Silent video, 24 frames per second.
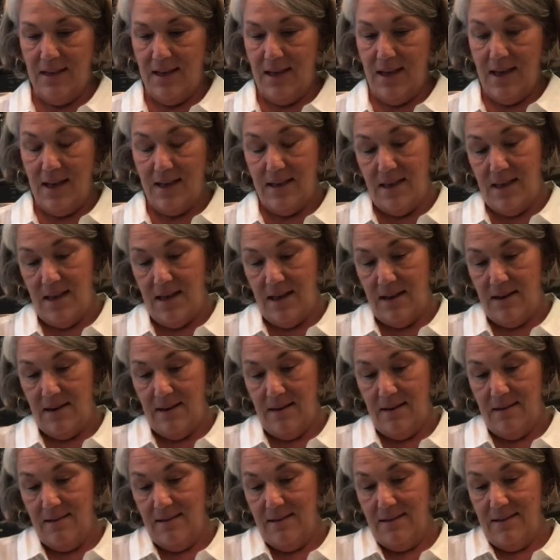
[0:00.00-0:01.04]
again,
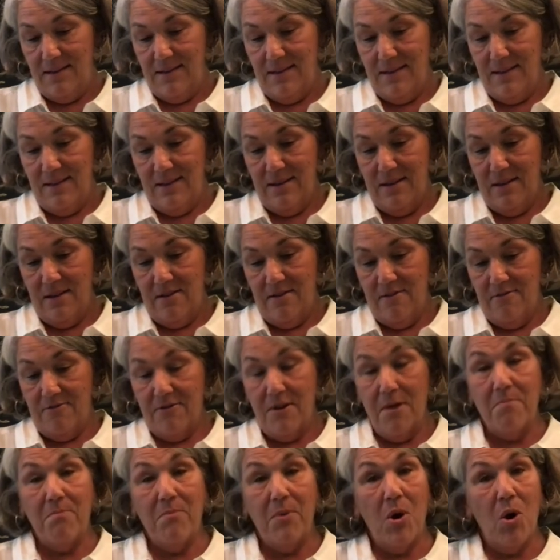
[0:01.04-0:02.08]

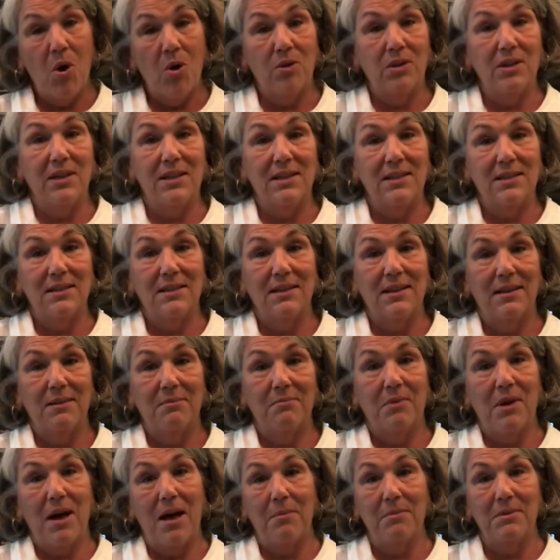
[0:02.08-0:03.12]
from Poland,
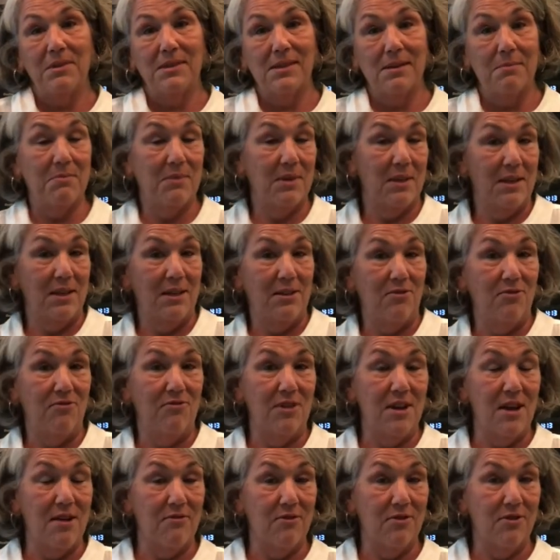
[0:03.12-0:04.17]
probably something you've
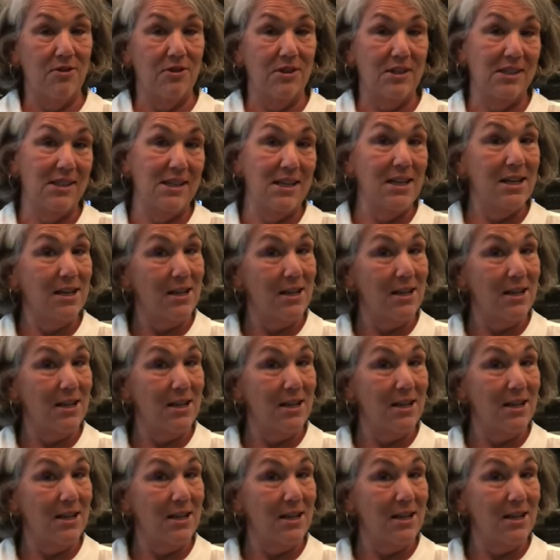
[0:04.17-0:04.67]
never seen